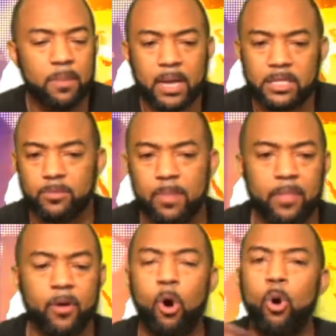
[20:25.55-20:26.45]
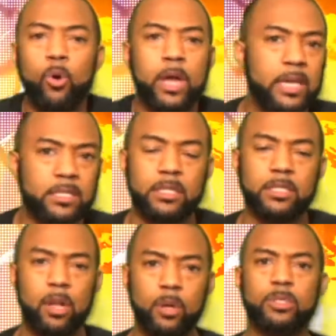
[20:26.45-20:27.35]
I could just buy the whole case of
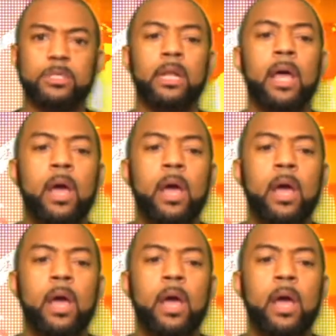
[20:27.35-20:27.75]
this lotion.